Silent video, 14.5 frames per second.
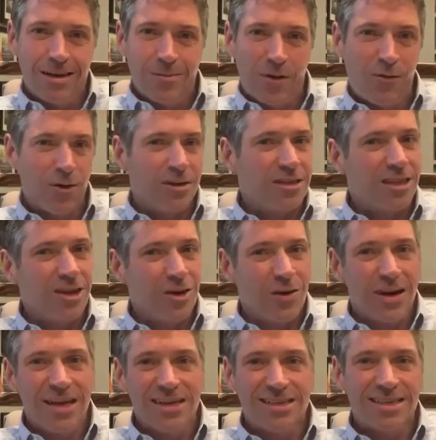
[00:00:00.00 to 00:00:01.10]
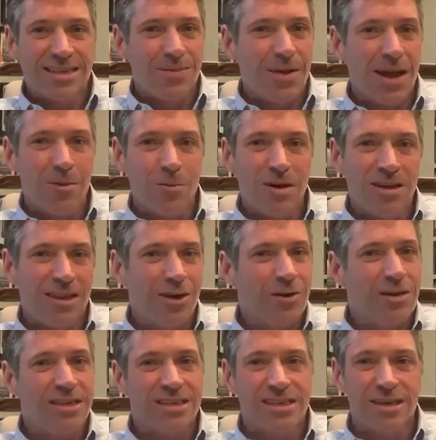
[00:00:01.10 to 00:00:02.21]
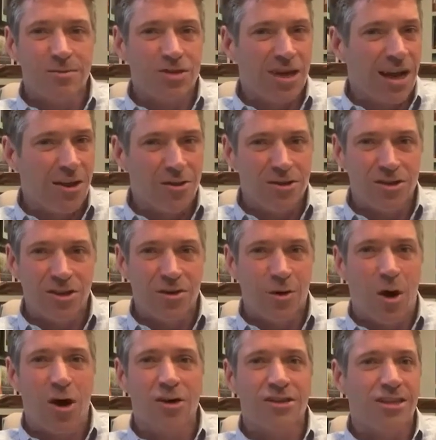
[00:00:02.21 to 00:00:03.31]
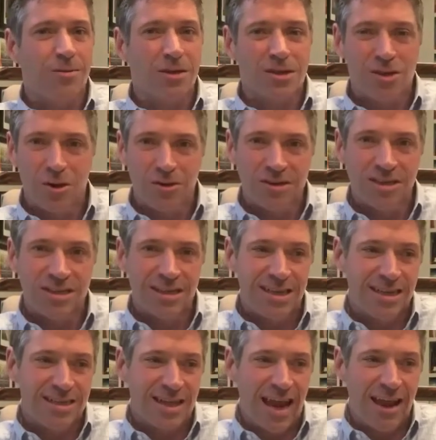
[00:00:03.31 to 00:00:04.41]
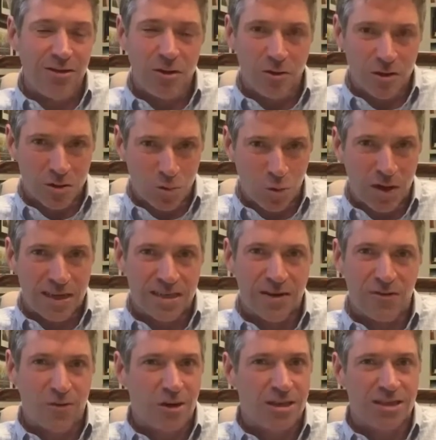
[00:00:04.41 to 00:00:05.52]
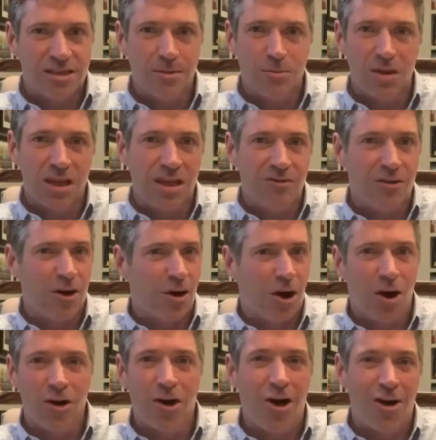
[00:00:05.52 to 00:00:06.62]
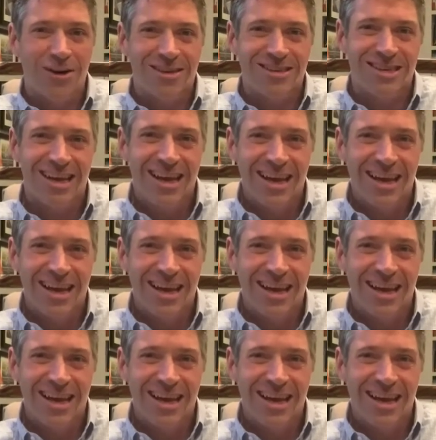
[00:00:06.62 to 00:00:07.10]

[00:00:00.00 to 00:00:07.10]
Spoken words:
My friends, there is some headwind, there is some challenge, there are some uncertainties, and there is reason for us to believe in our heart of hearts